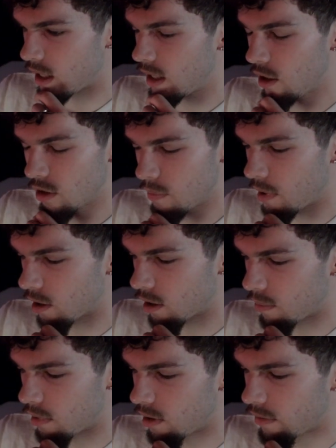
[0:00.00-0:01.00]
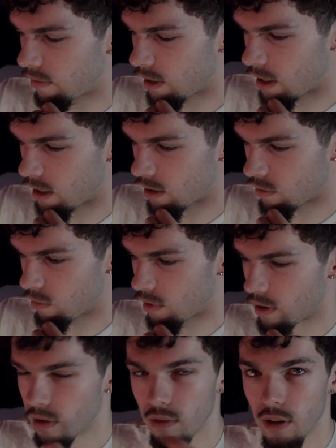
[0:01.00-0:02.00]
then here's a mock-up of the cans
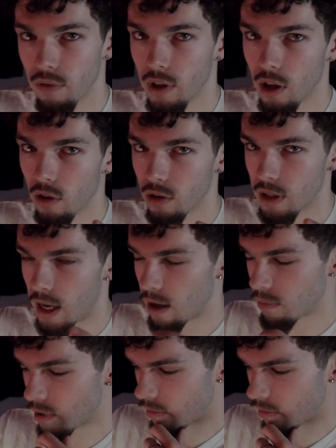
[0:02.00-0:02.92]
with different colored tabs,